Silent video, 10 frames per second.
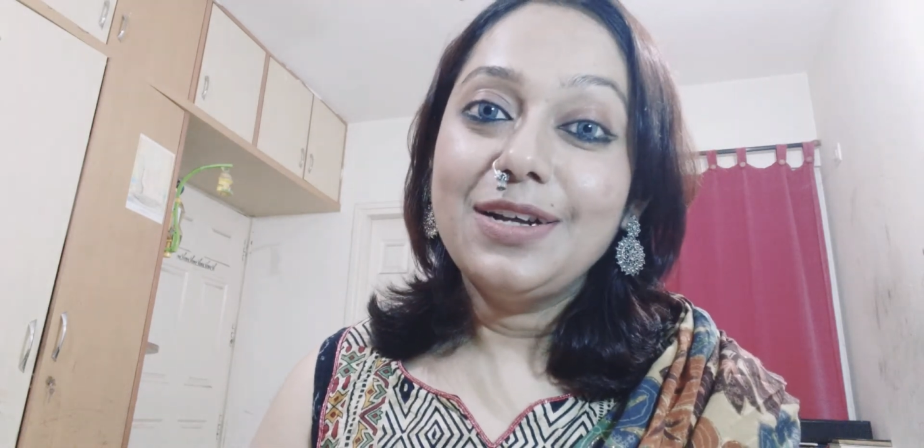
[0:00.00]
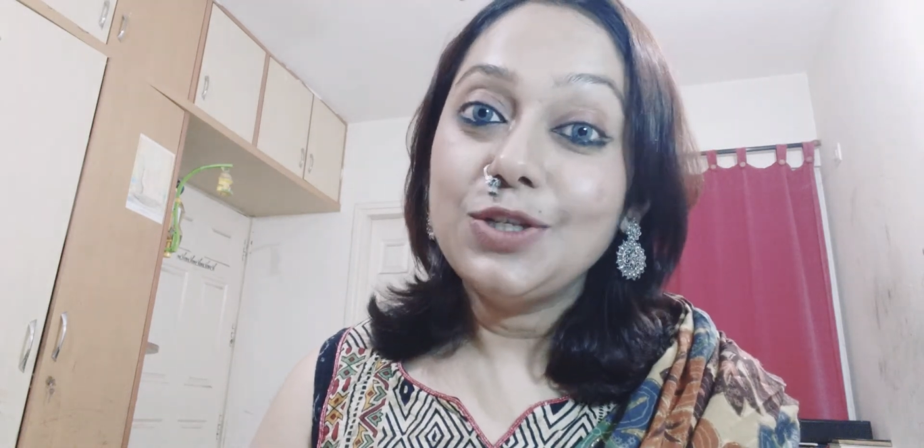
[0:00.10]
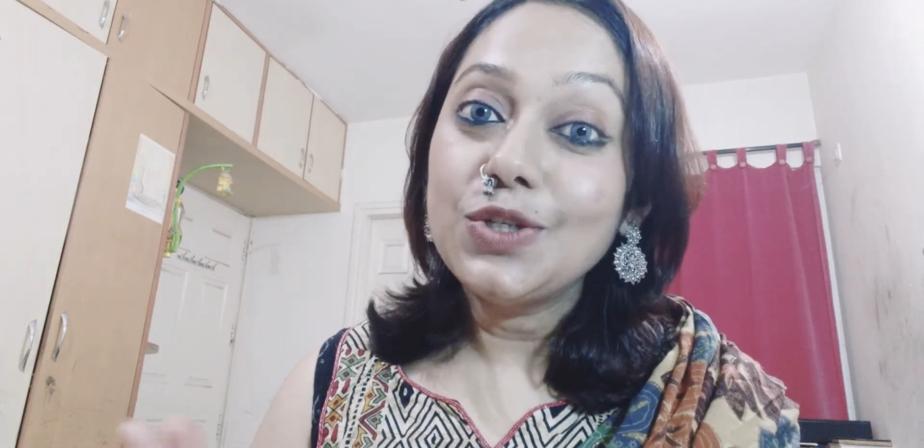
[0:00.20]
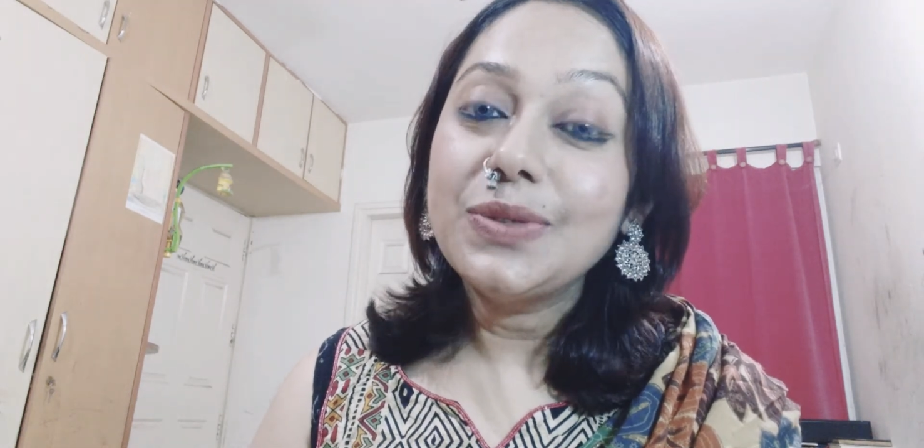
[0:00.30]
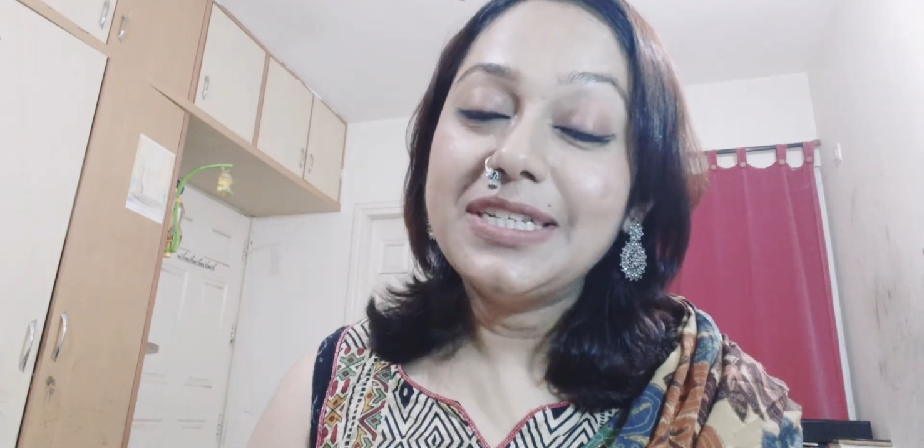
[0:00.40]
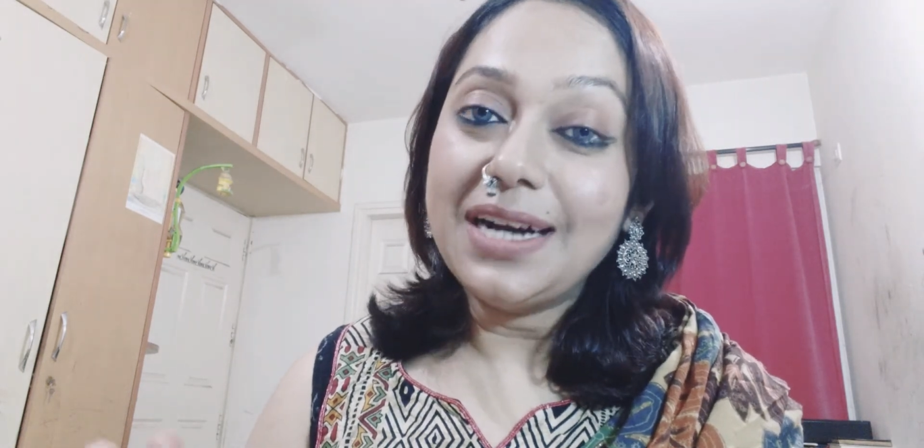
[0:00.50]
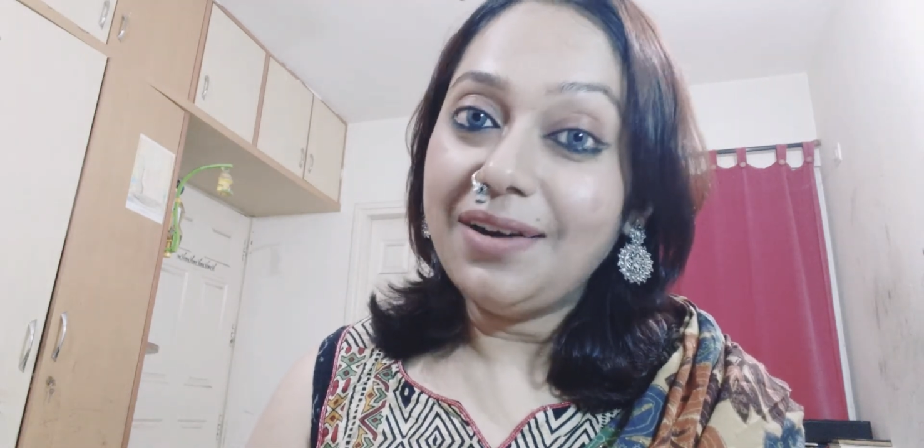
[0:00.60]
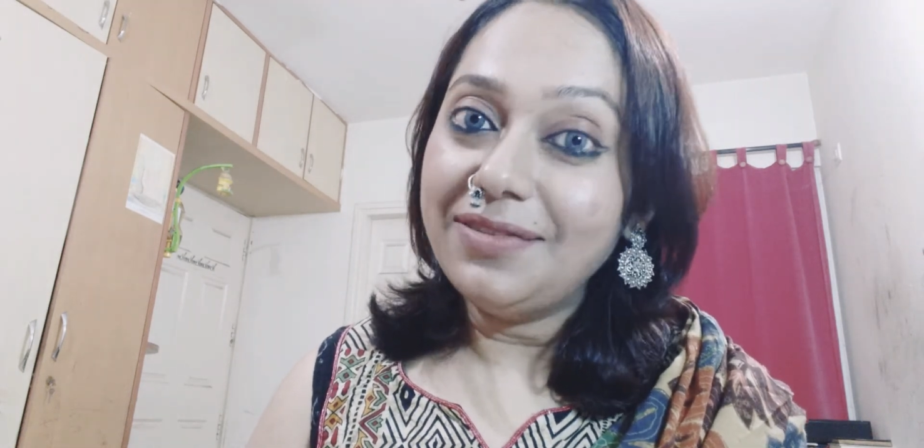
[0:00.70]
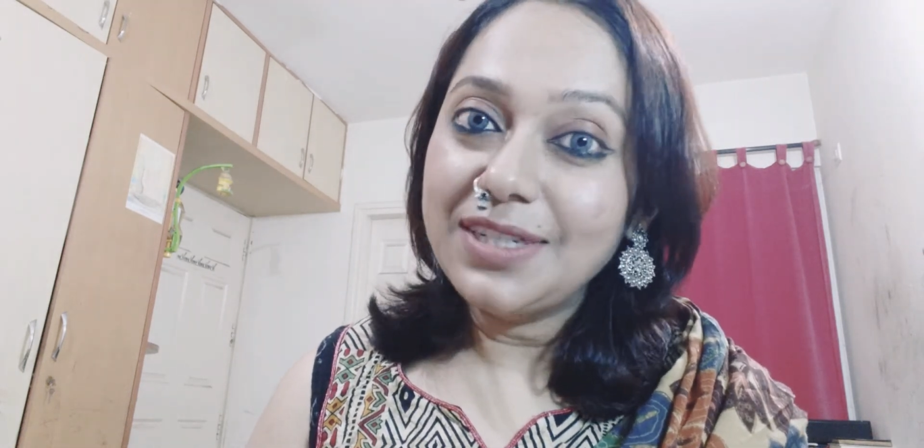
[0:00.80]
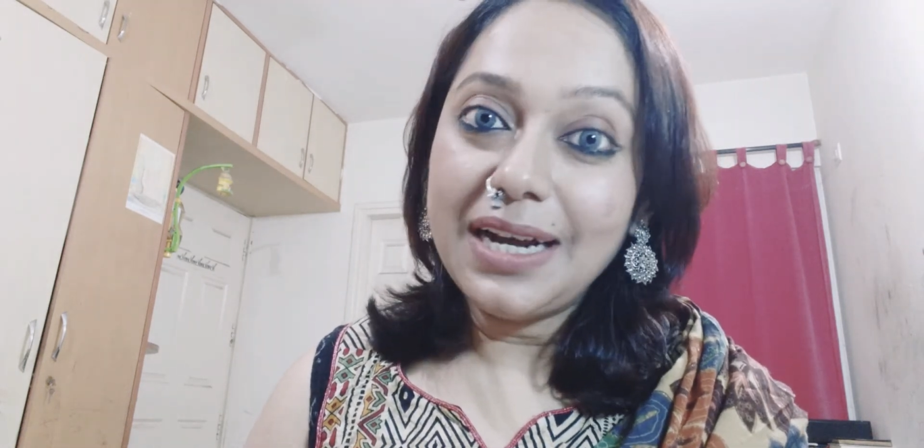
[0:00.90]
do it
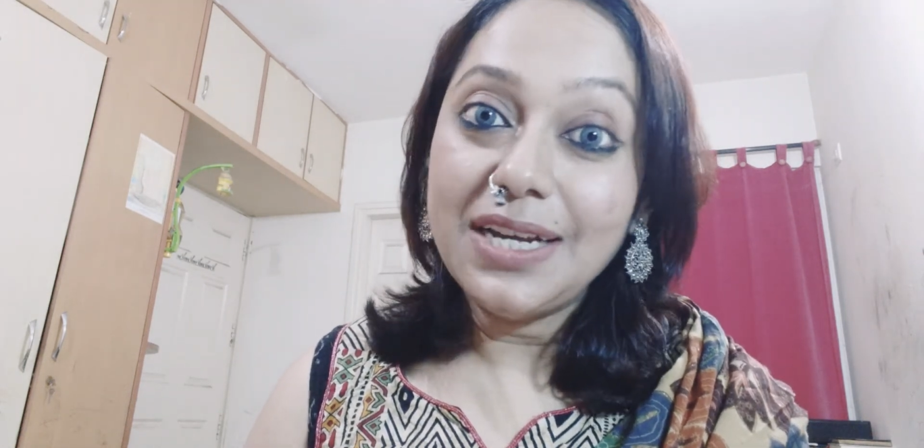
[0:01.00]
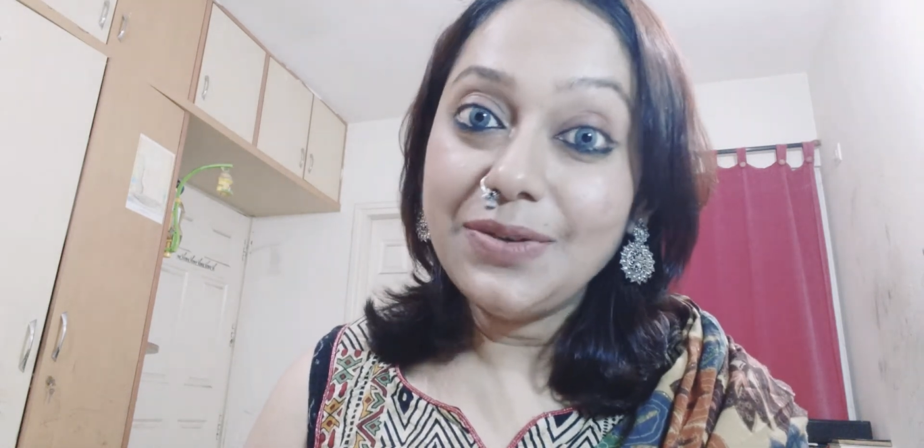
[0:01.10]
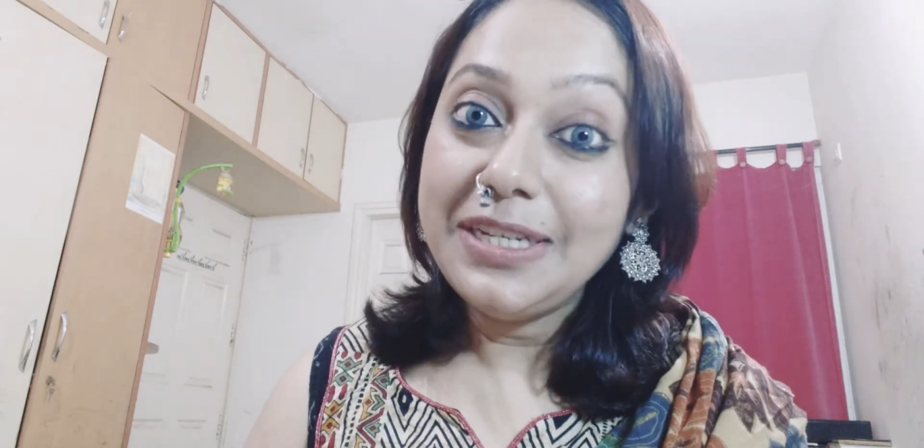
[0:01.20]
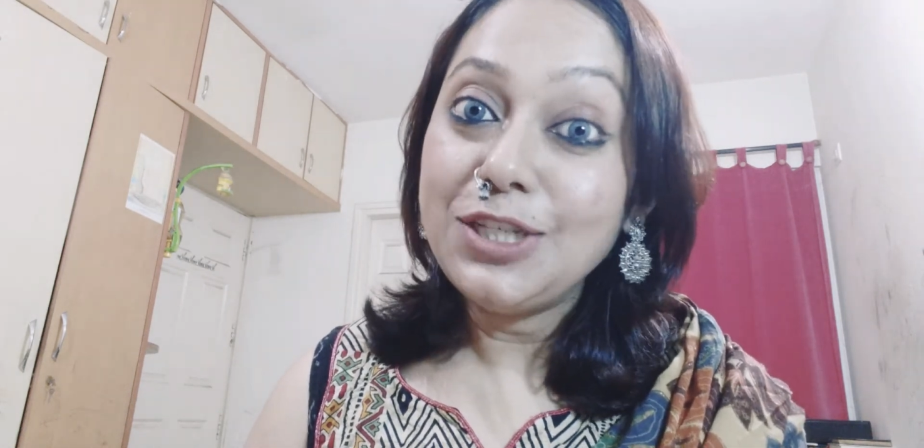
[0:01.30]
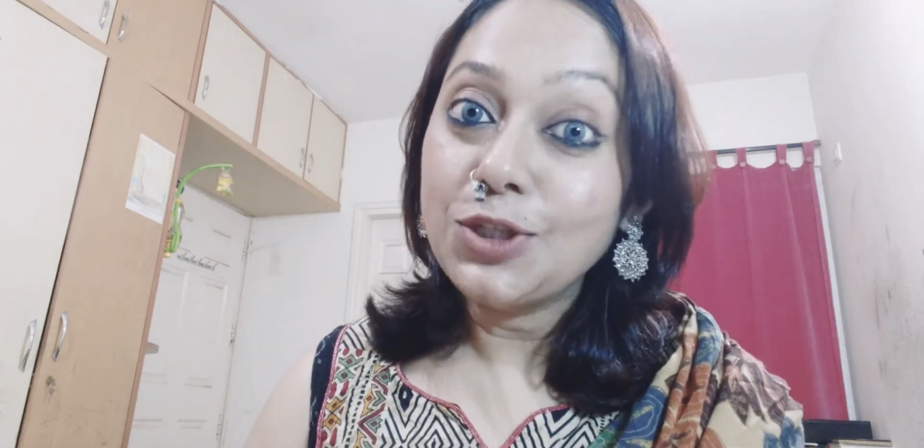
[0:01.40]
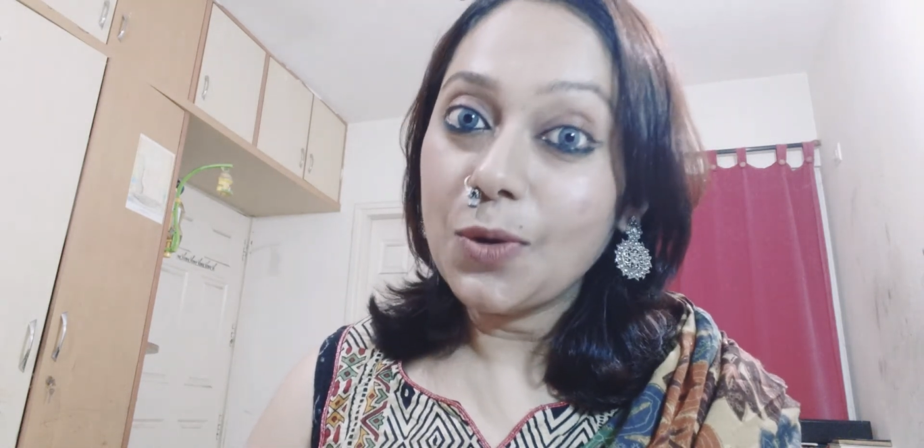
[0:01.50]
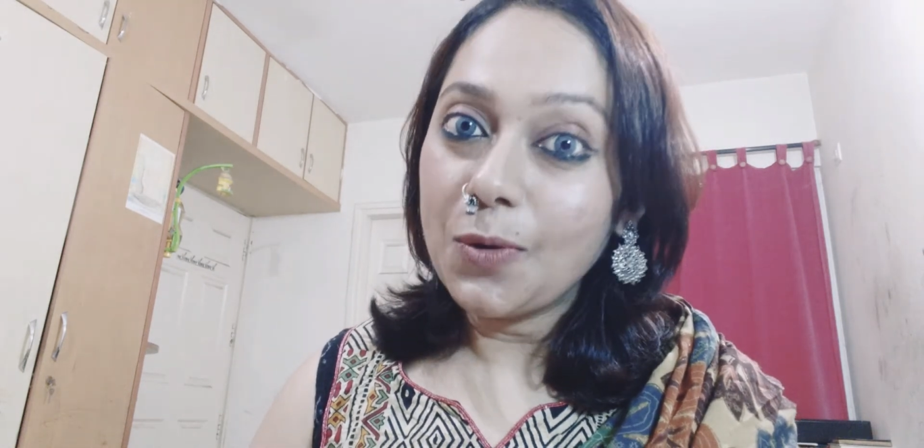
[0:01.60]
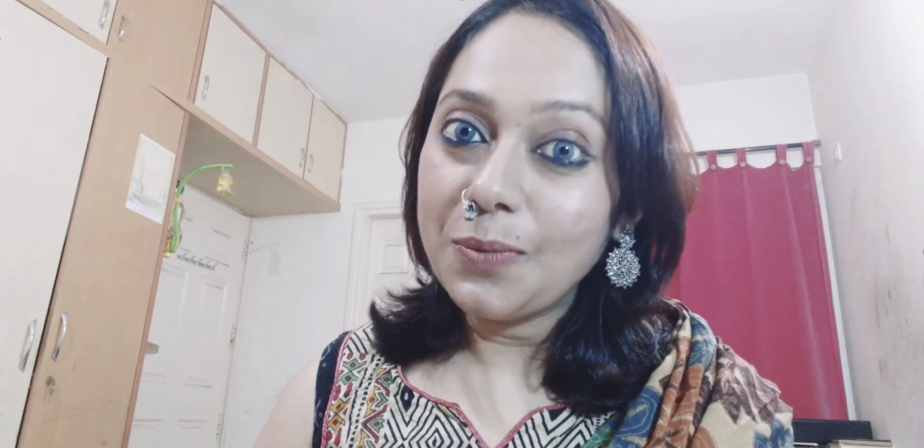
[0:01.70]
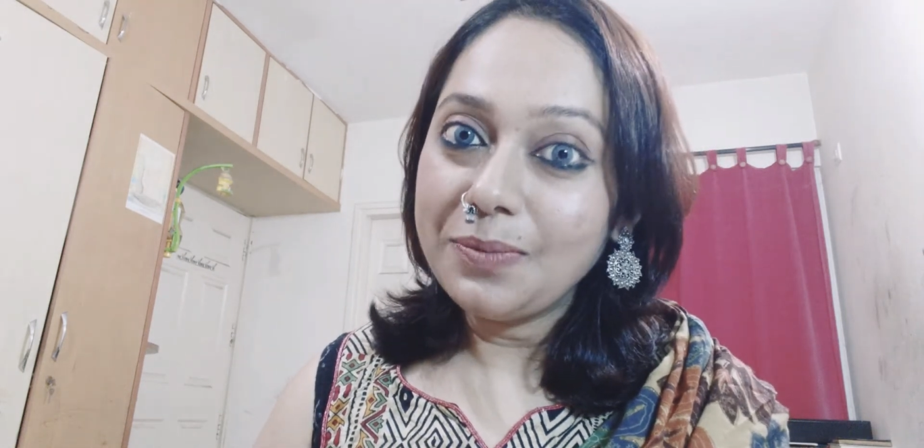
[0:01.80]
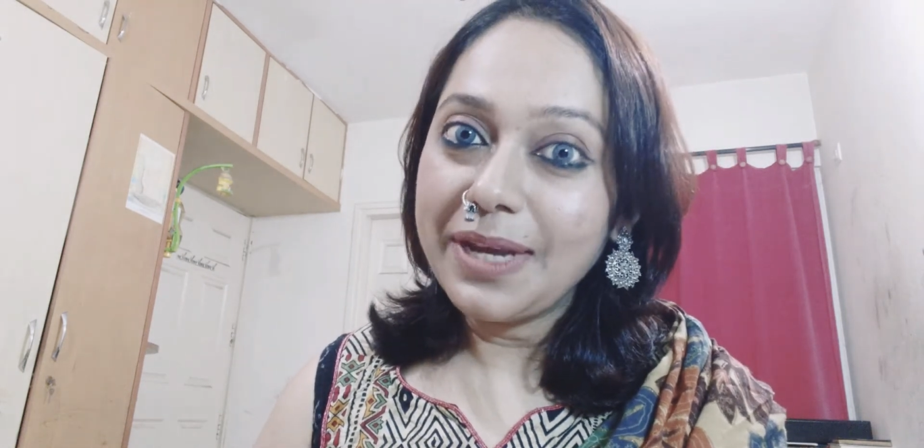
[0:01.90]
after I reach home?